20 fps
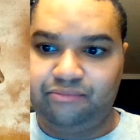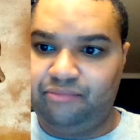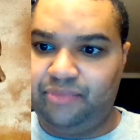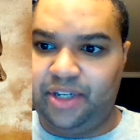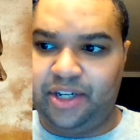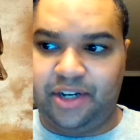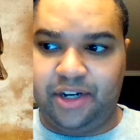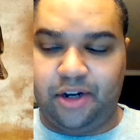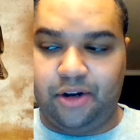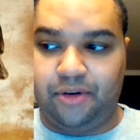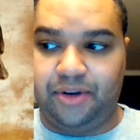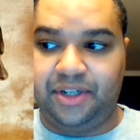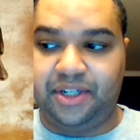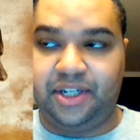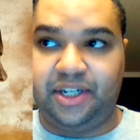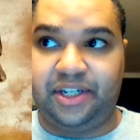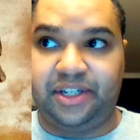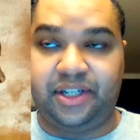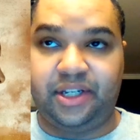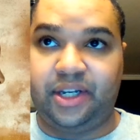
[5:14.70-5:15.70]

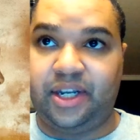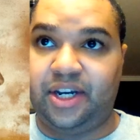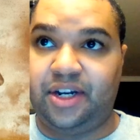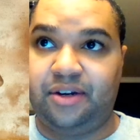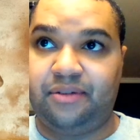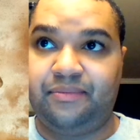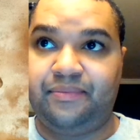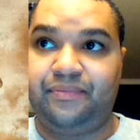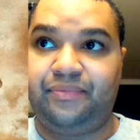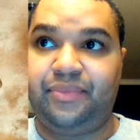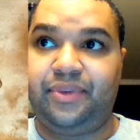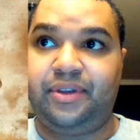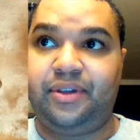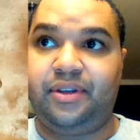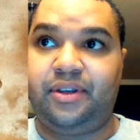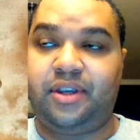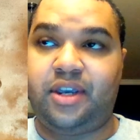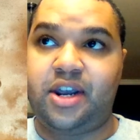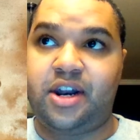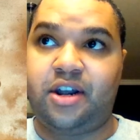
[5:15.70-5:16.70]
is the Nate,
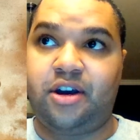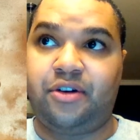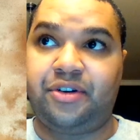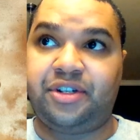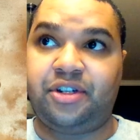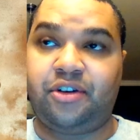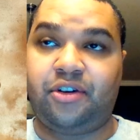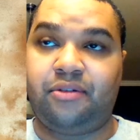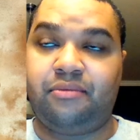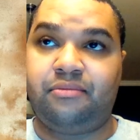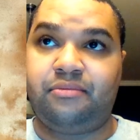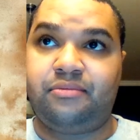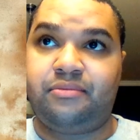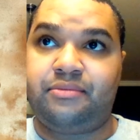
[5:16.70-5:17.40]
is the,